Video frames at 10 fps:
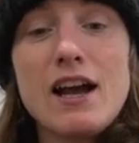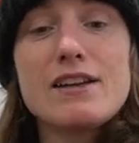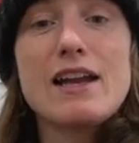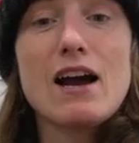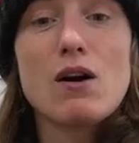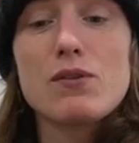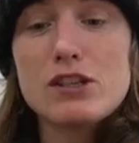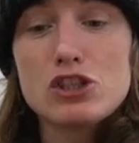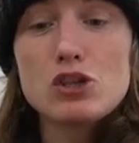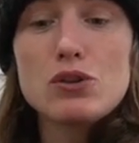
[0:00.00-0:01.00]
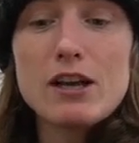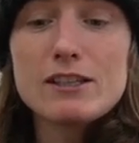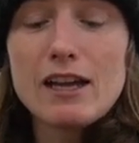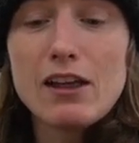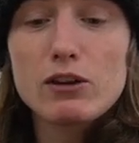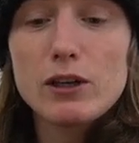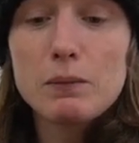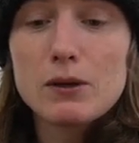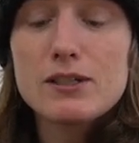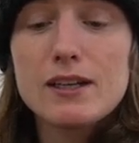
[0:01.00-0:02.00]
Now, this 2,000 calorie
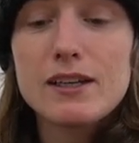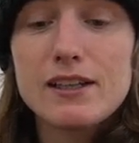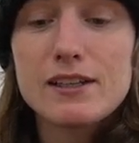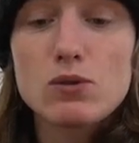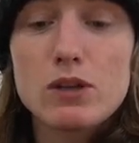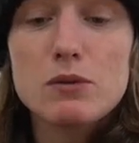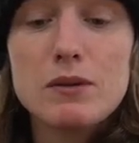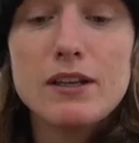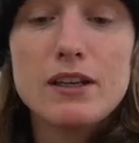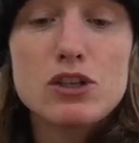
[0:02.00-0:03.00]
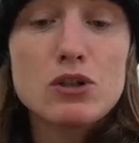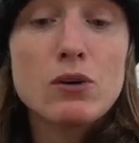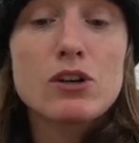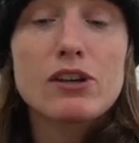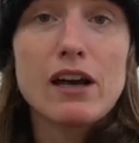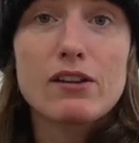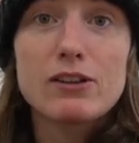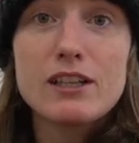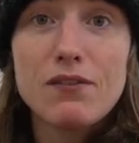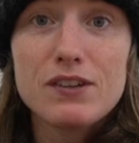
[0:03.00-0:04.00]
person is going to be in a 200
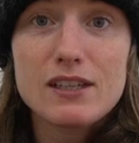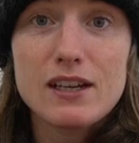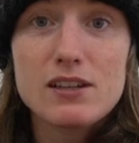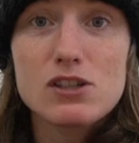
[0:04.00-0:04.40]
calorie deficit.